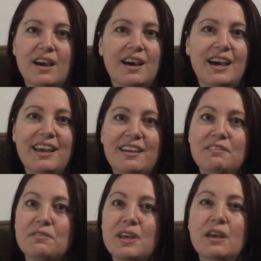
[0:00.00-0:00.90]

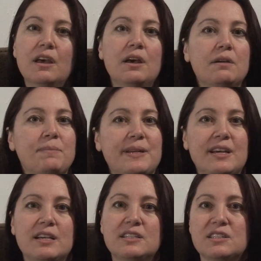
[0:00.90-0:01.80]
I've been
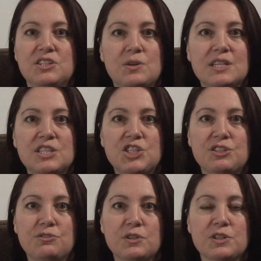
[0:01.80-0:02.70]
asked to audition
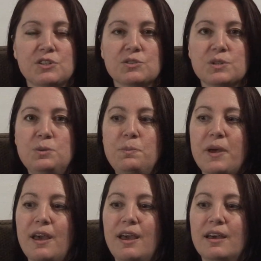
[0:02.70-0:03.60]
for a group
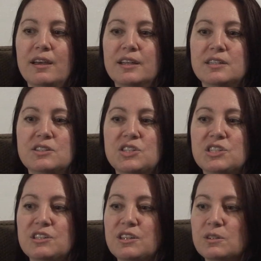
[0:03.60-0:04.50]
and,
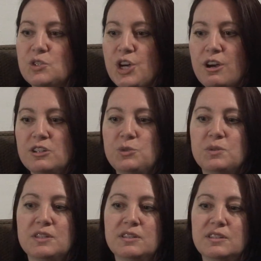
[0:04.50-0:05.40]
talked
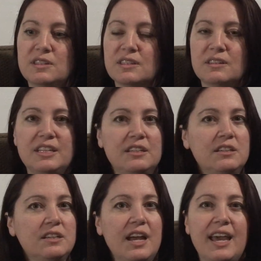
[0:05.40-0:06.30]
with the
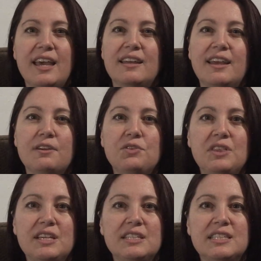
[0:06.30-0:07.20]
leader, and
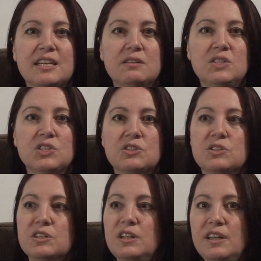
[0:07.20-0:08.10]
everything sounds
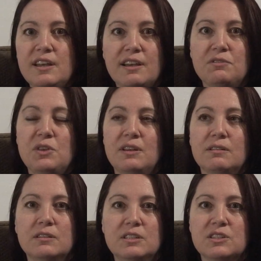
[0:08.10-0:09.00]
good, everything
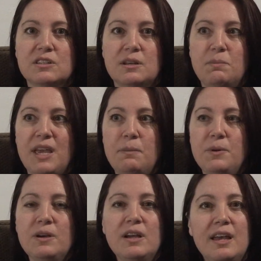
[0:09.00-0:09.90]
looks good on
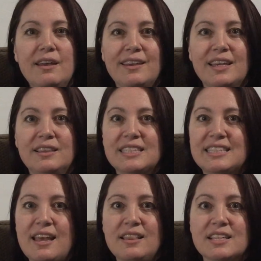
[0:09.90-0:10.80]
paper, get the
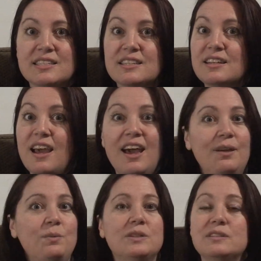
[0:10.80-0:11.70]
set list, and I
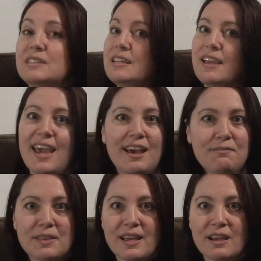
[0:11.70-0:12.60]
wouldn't sing half
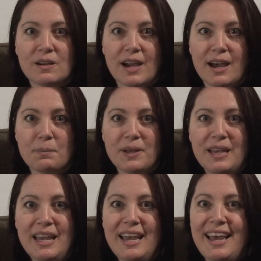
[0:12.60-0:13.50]
of that crap.
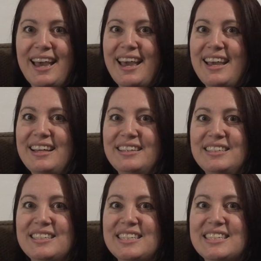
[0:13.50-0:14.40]
And